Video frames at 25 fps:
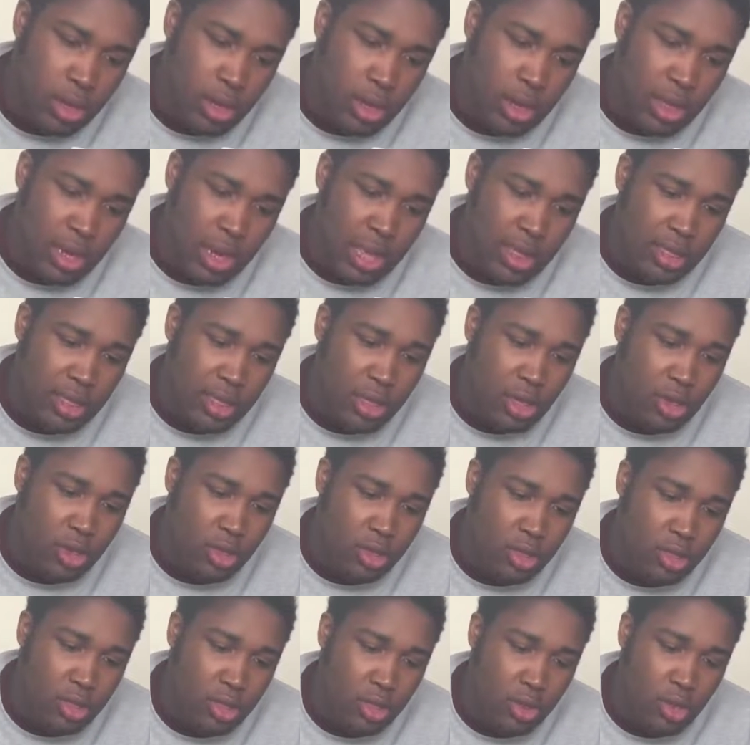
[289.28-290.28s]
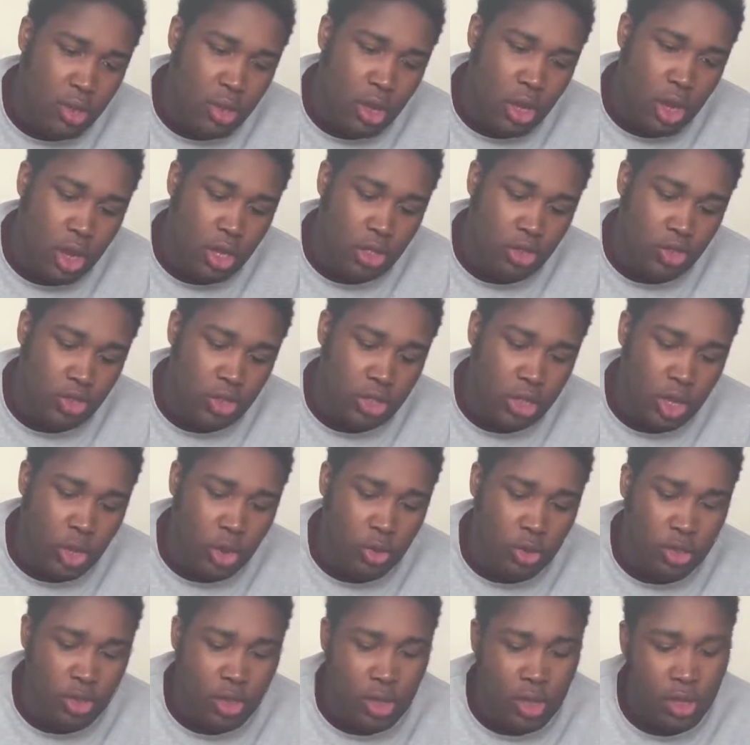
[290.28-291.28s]
Classic console cartridge
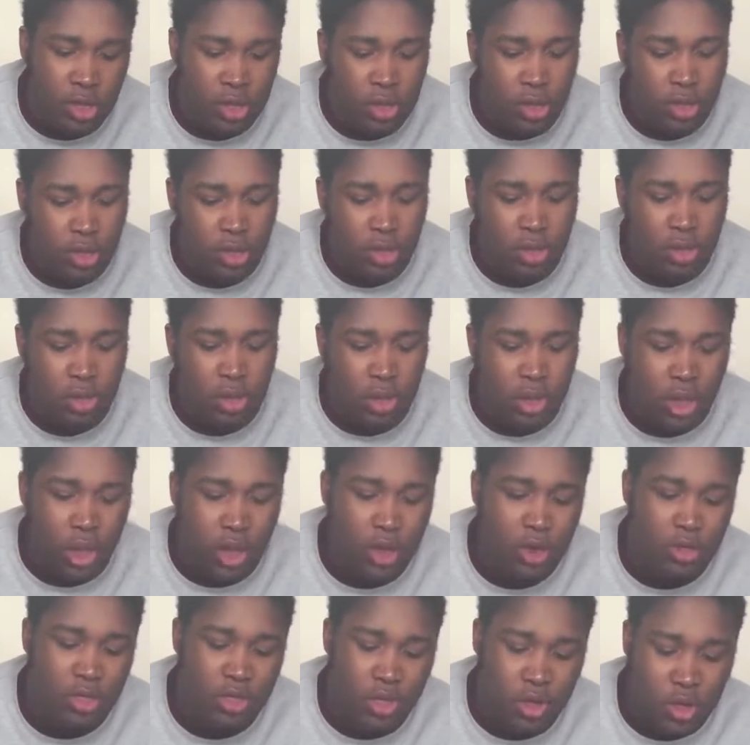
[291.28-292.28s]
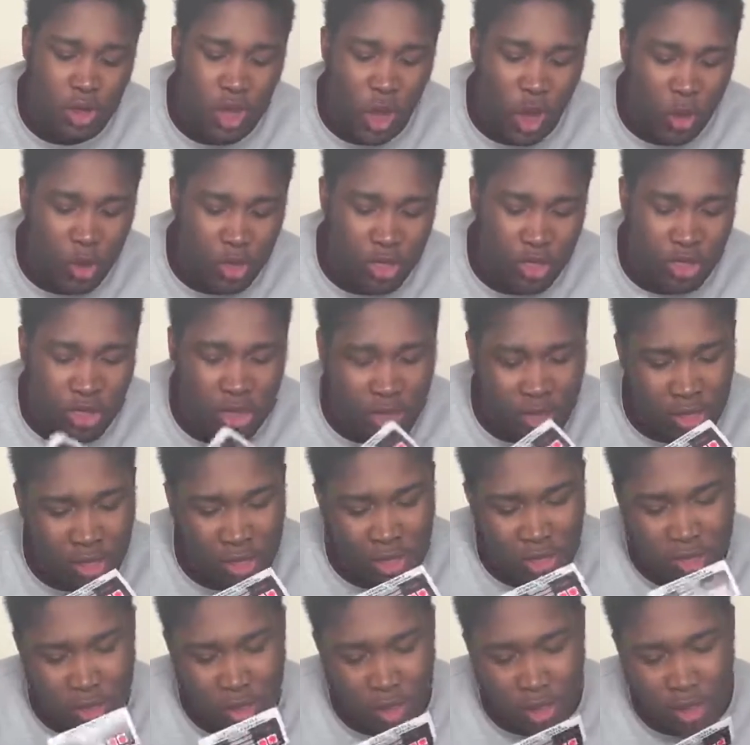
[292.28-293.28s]
coaster. Oh, so
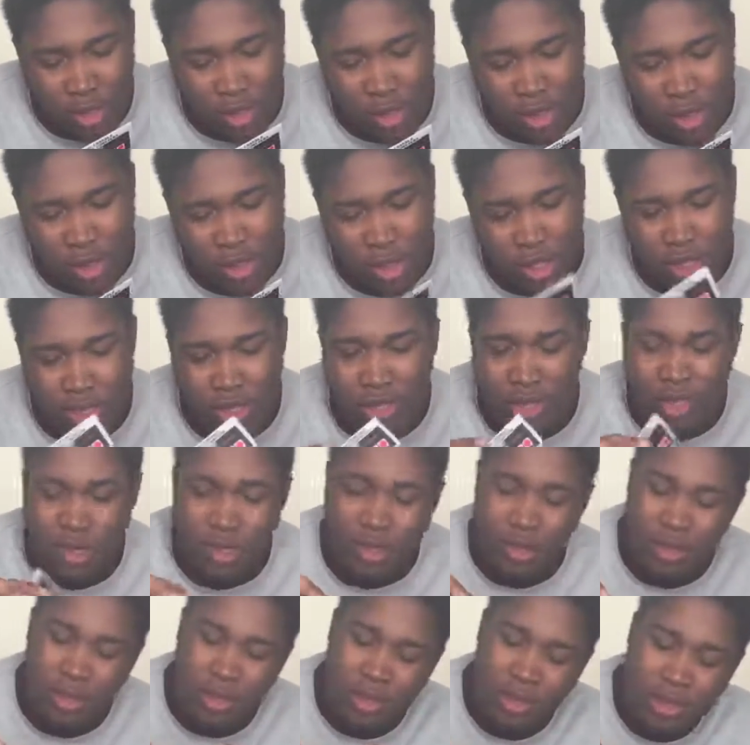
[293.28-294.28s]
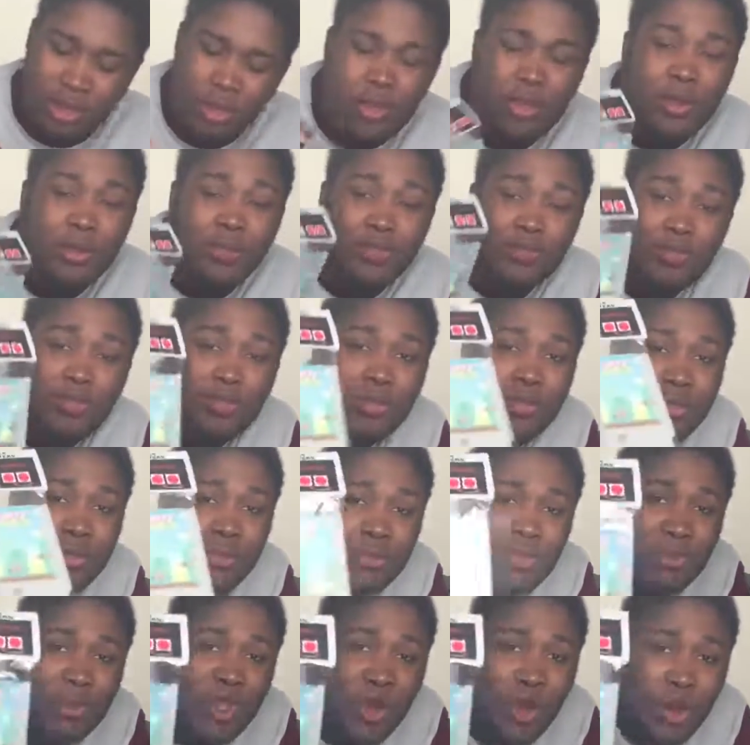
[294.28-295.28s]
coasters. Hey,
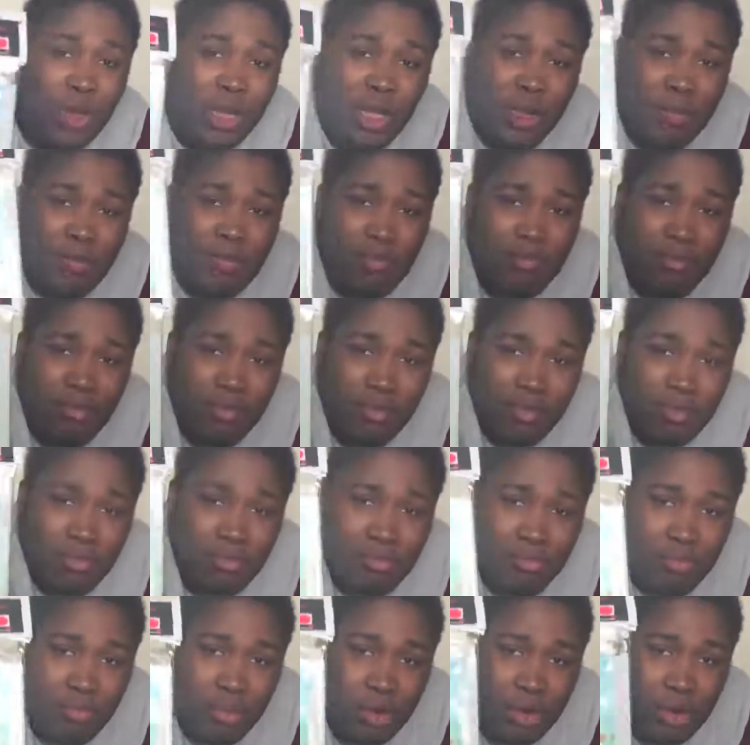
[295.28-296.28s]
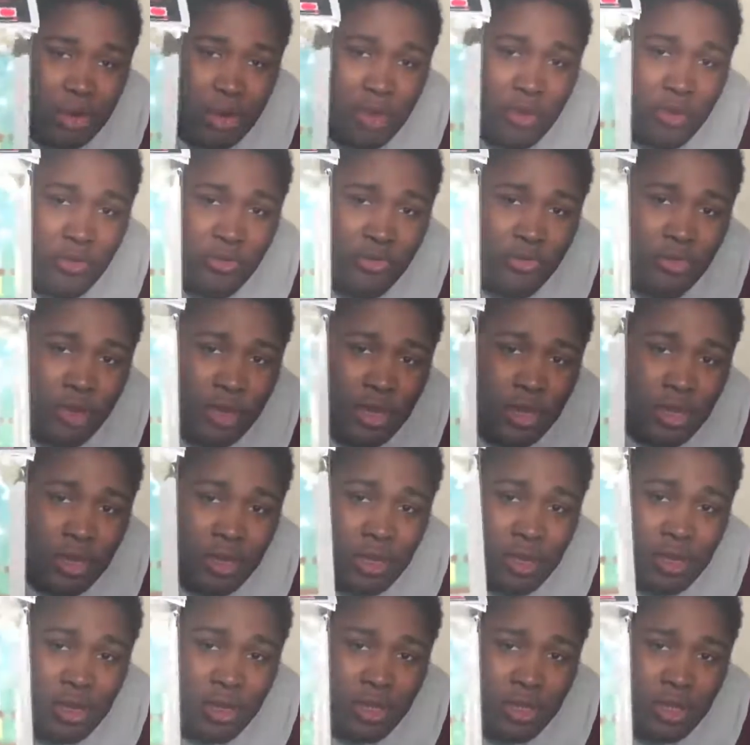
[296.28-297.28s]
no one can put no
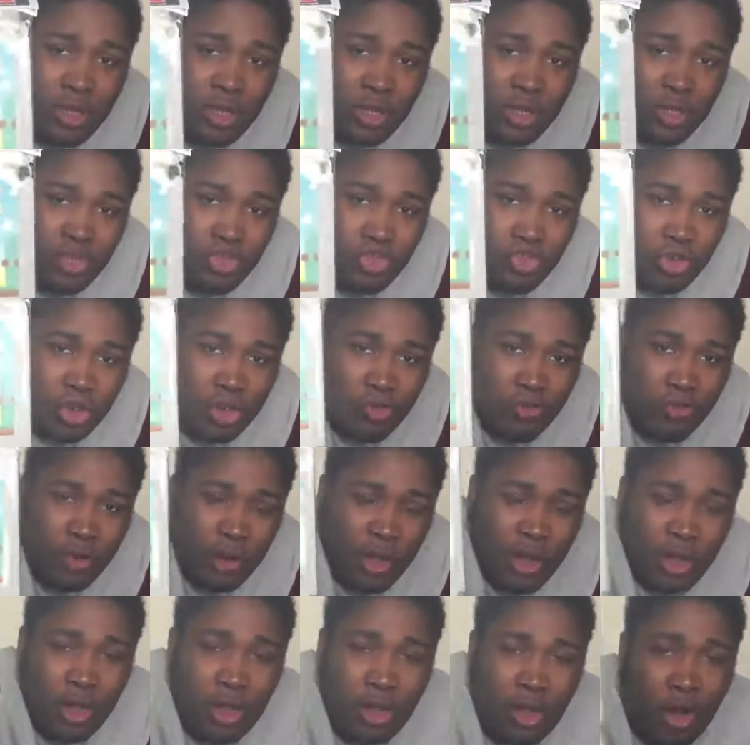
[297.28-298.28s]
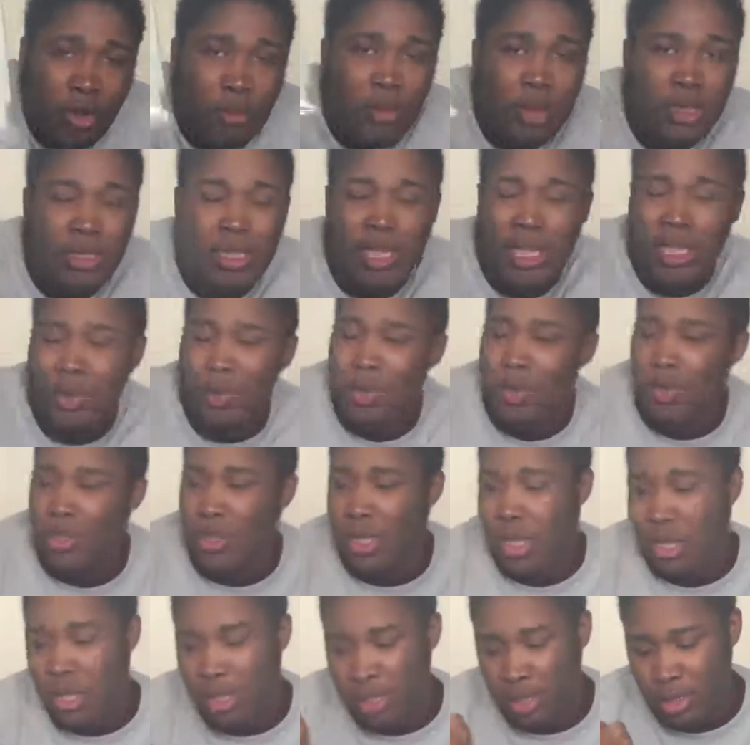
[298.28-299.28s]
friggin' drink ring on my tables
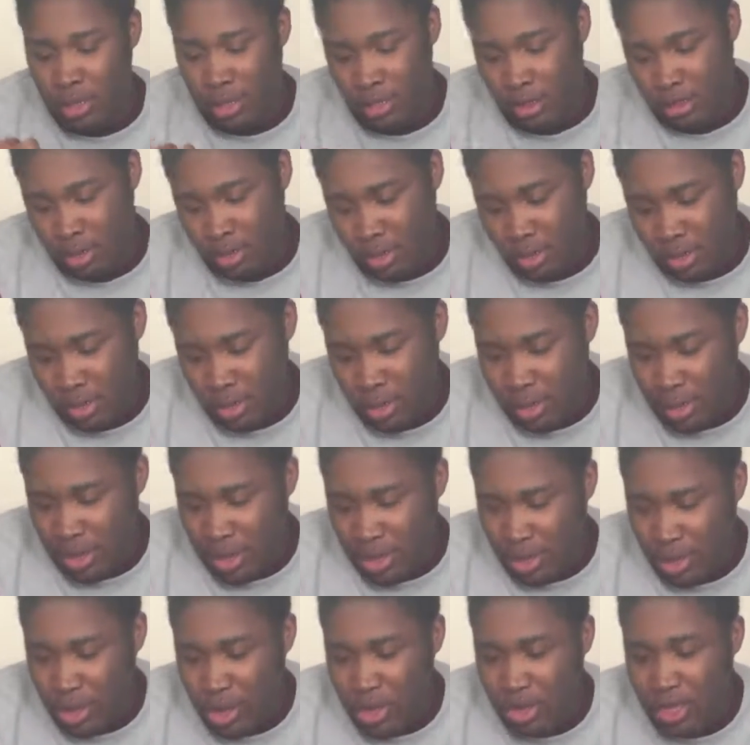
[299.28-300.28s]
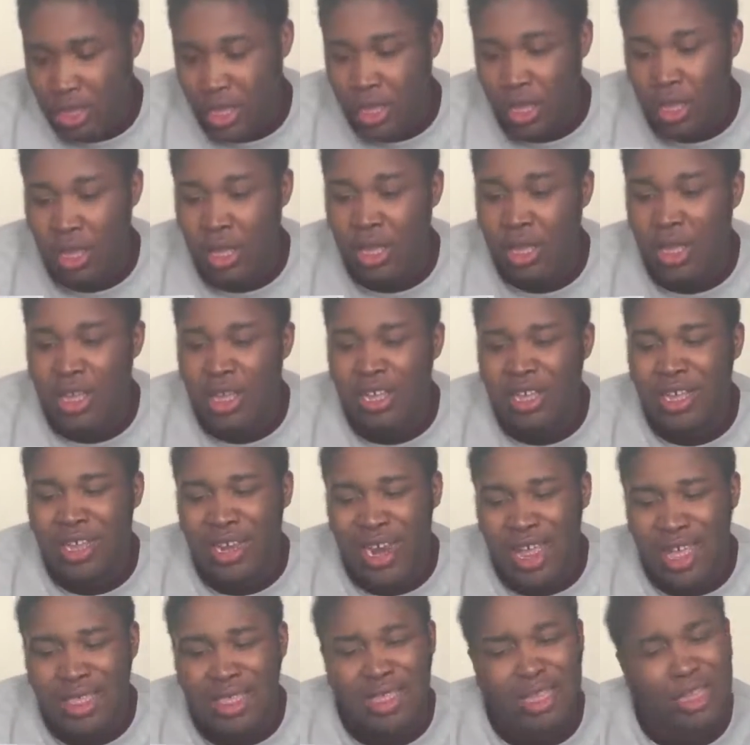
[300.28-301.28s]
now. Got the
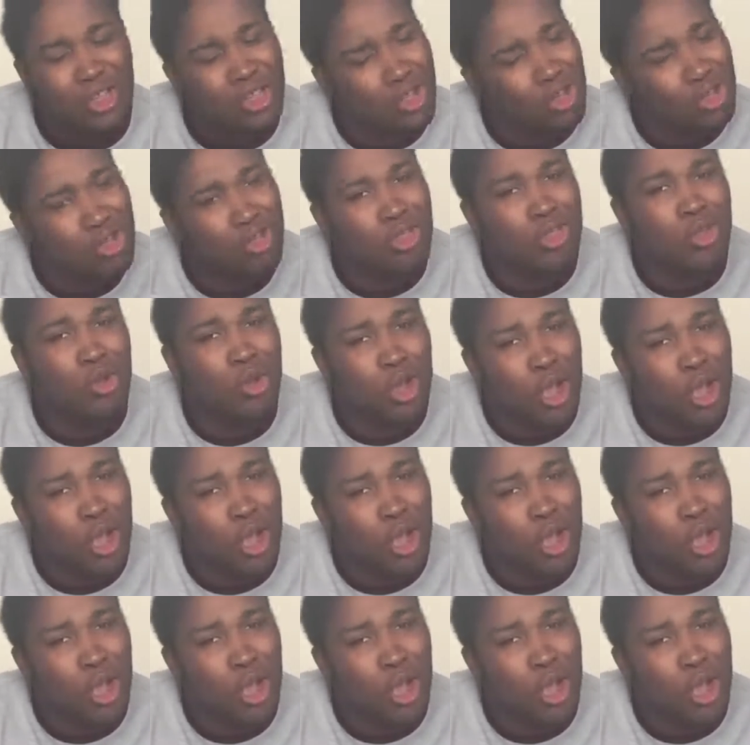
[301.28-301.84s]
classic console